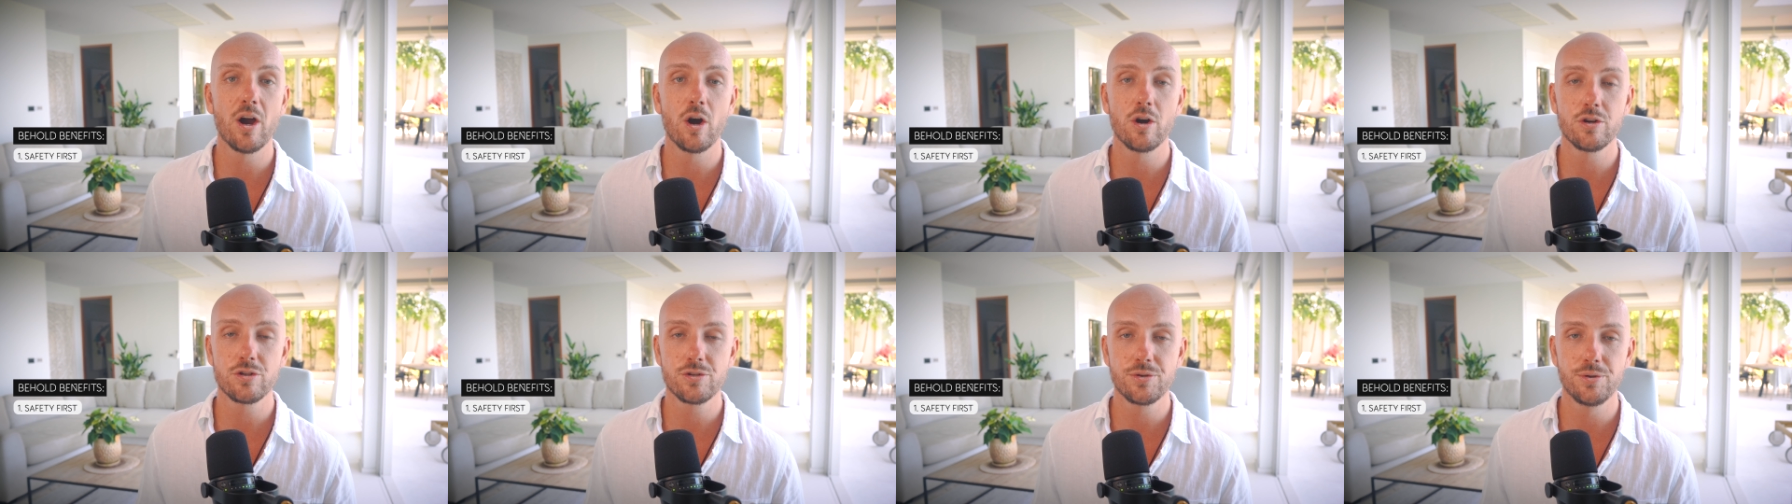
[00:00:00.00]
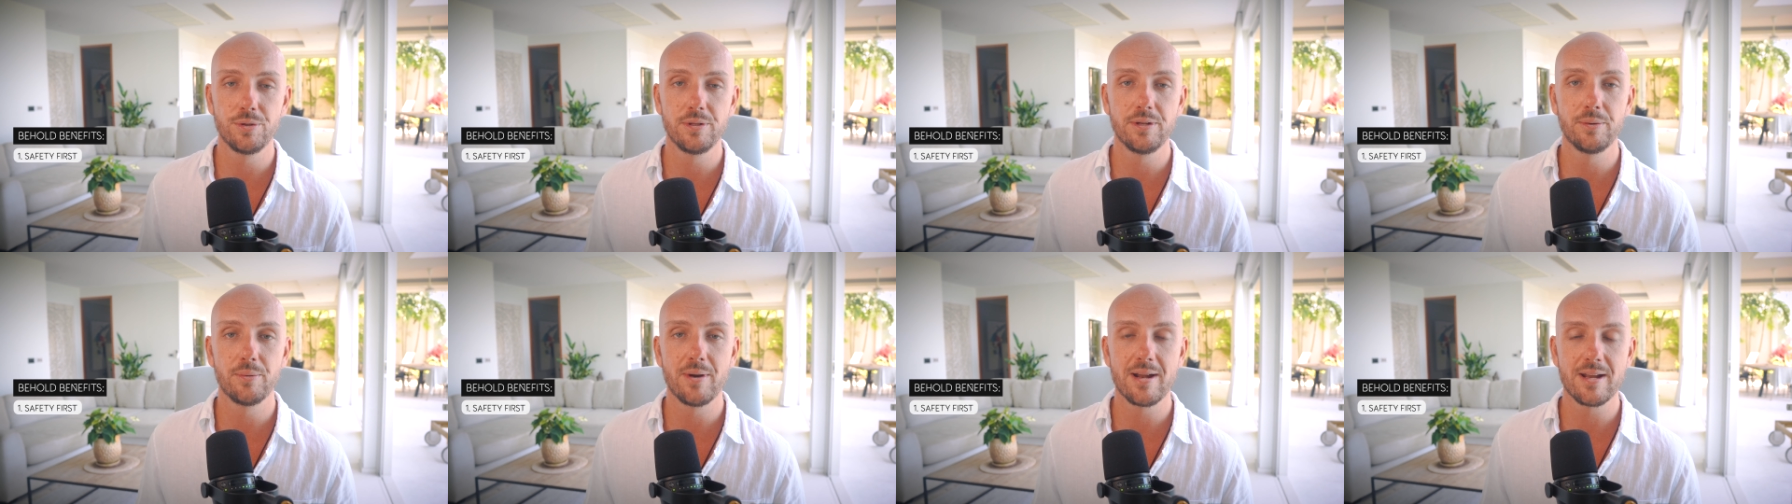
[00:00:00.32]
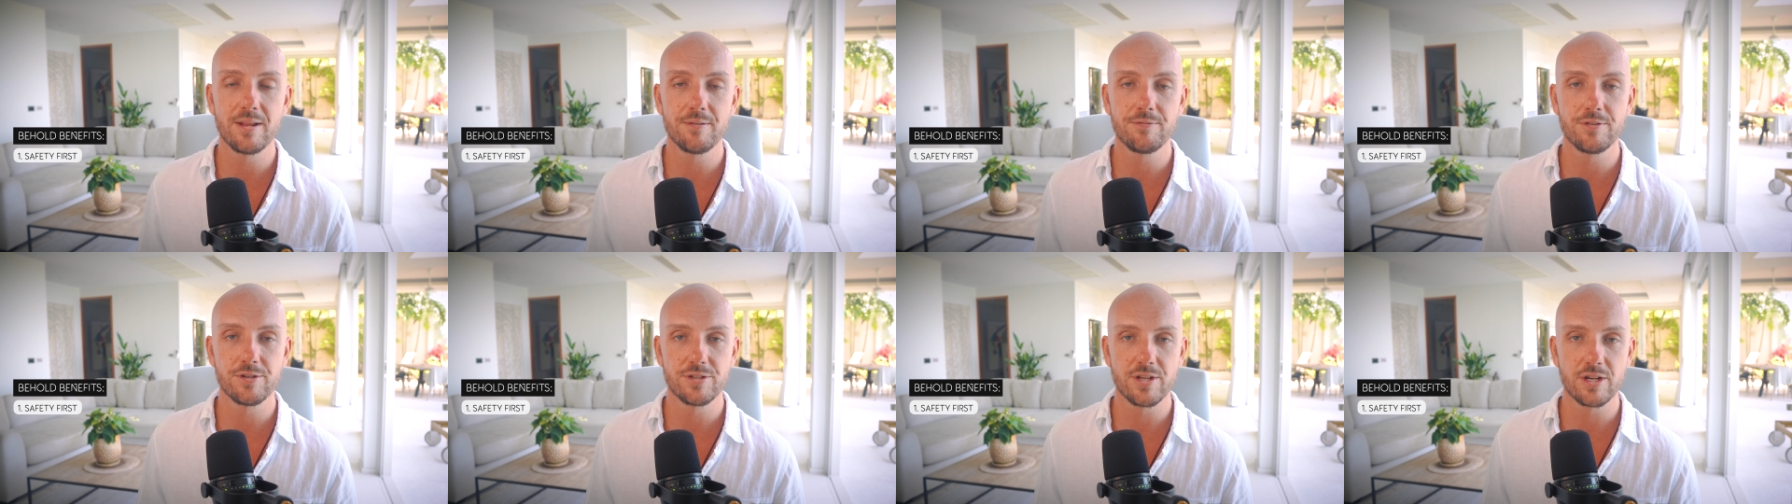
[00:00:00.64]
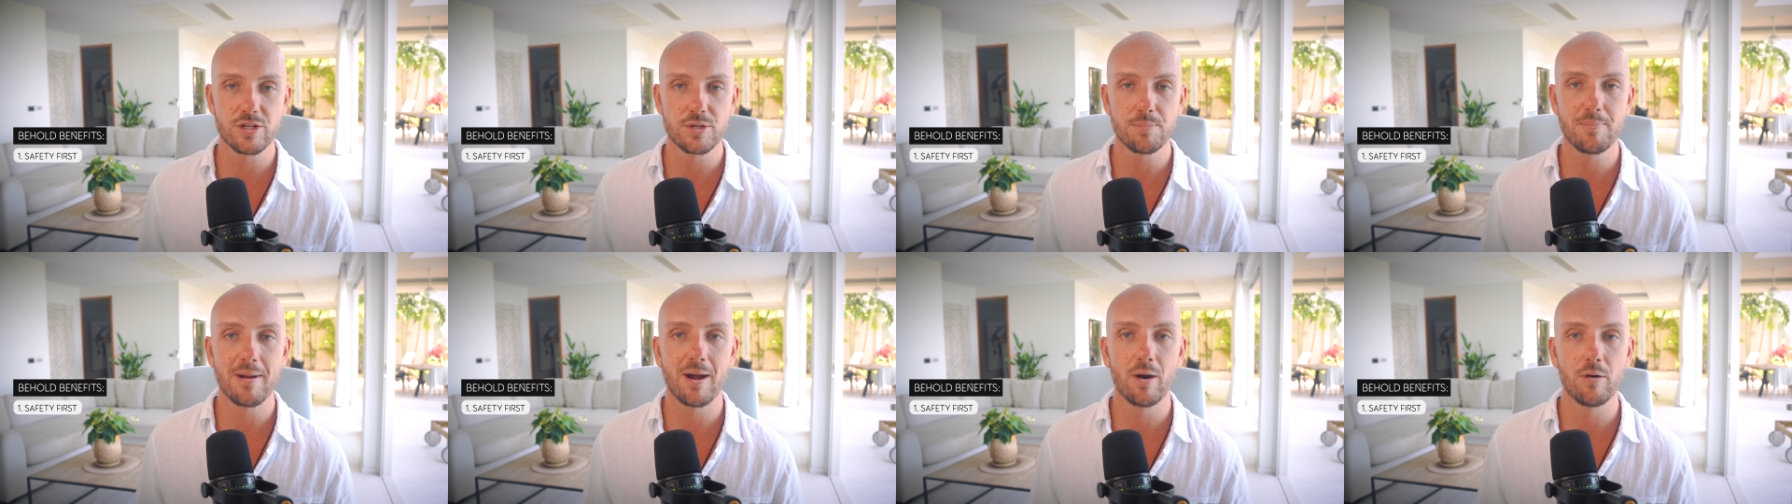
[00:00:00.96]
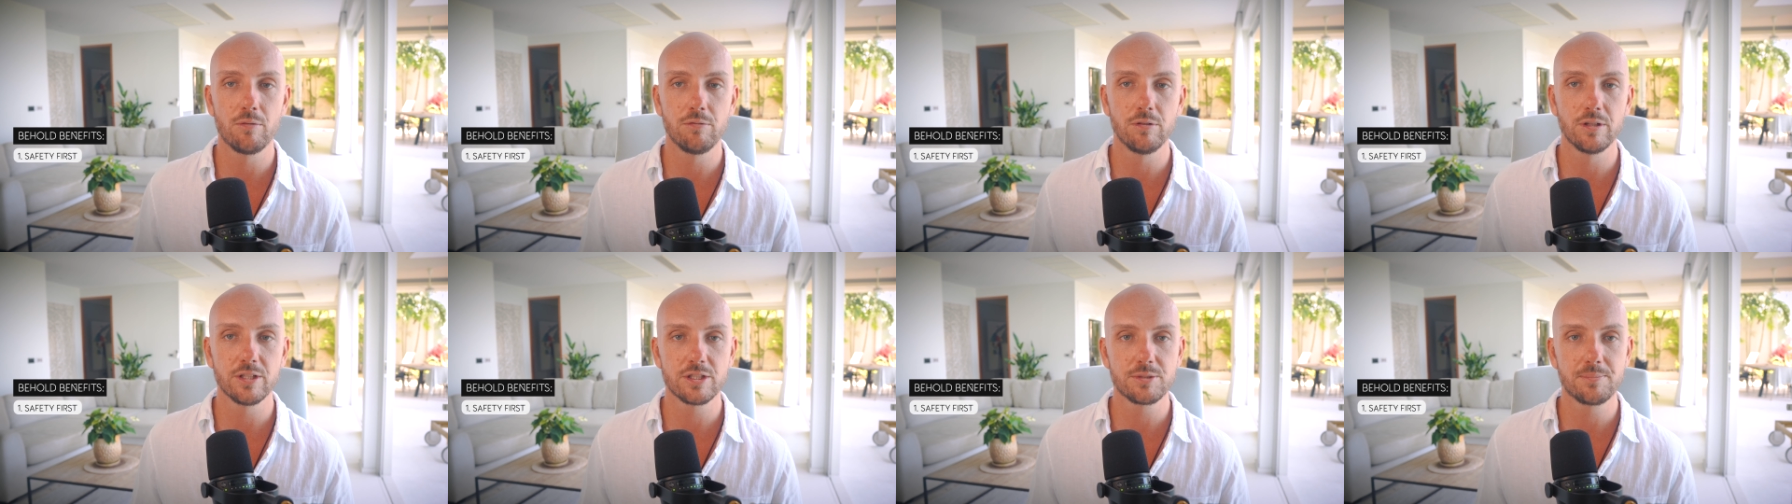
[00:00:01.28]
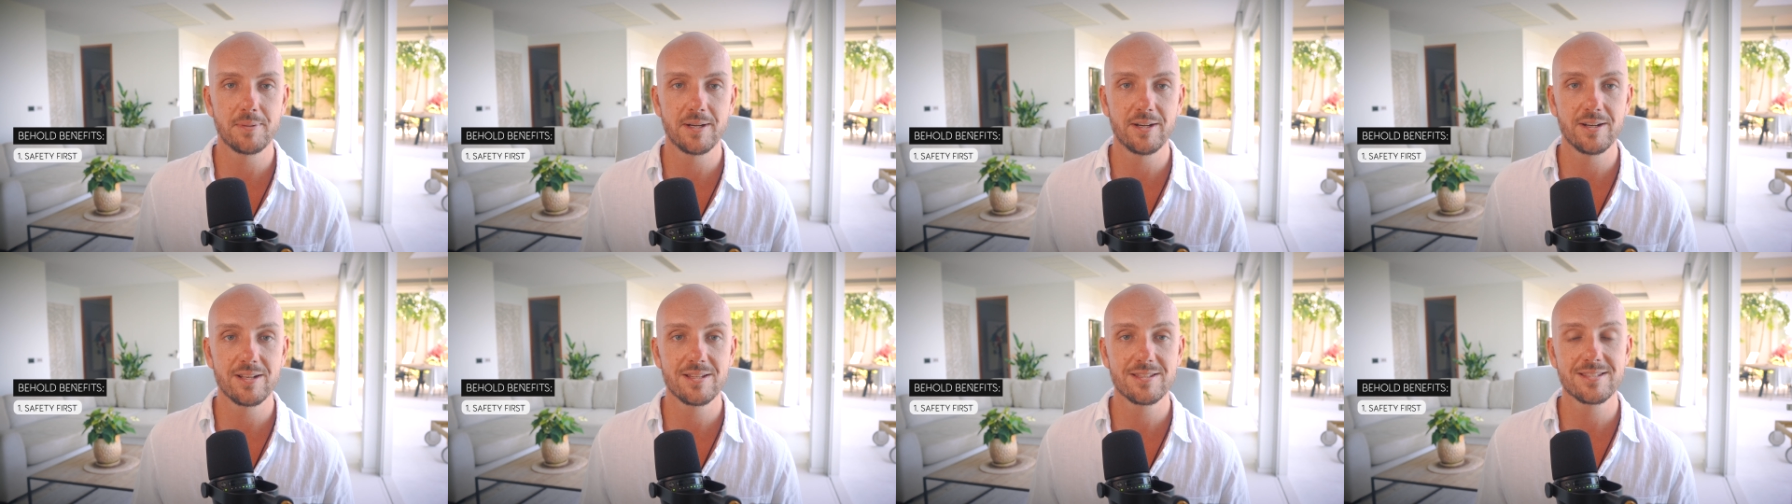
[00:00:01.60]
are truly ready for such a powerful
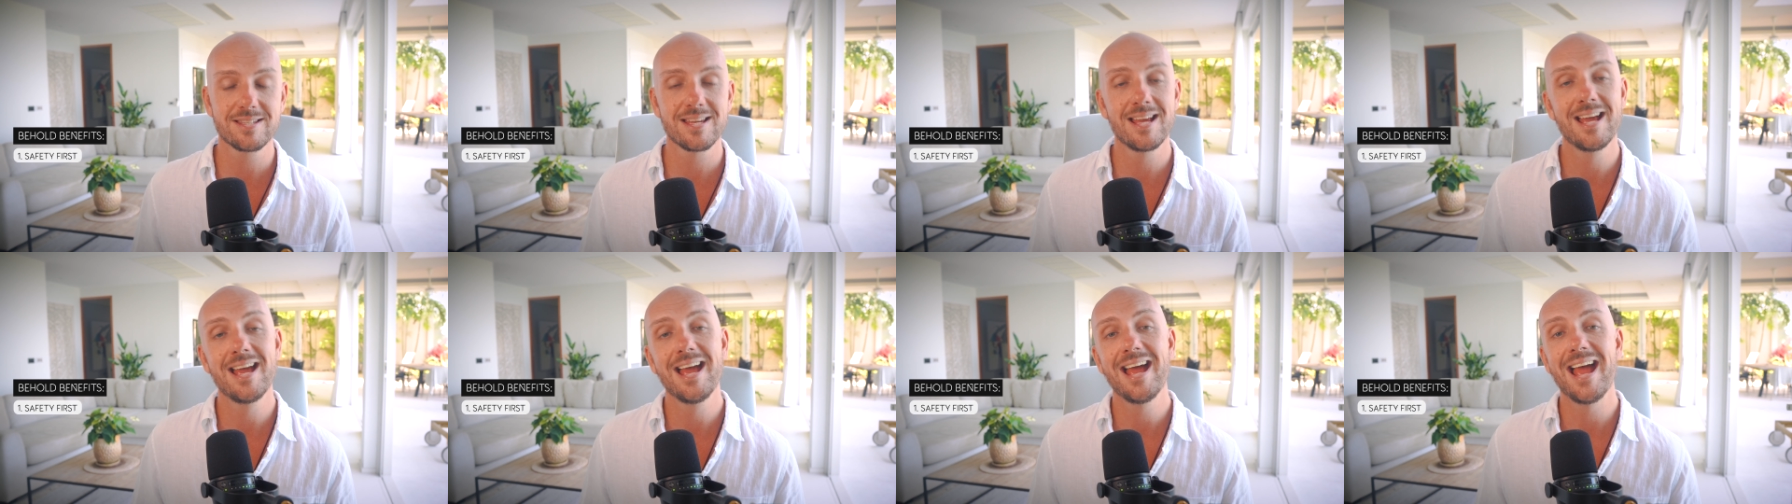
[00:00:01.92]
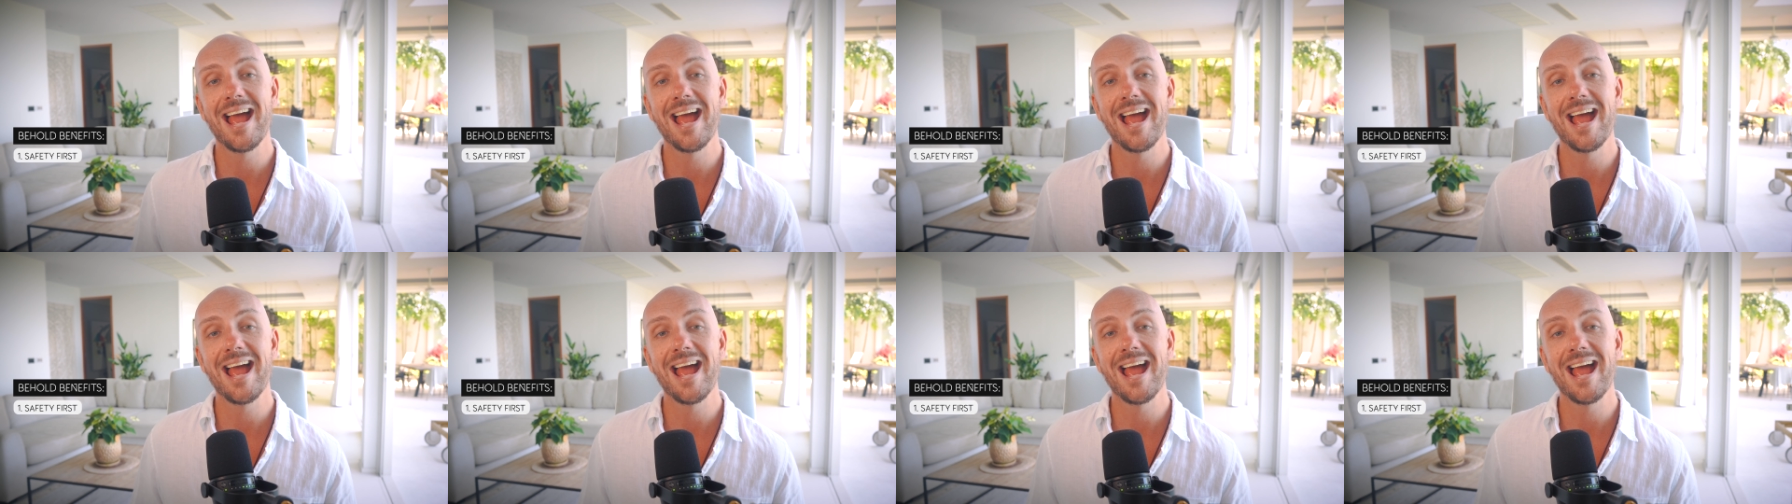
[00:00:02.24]
experience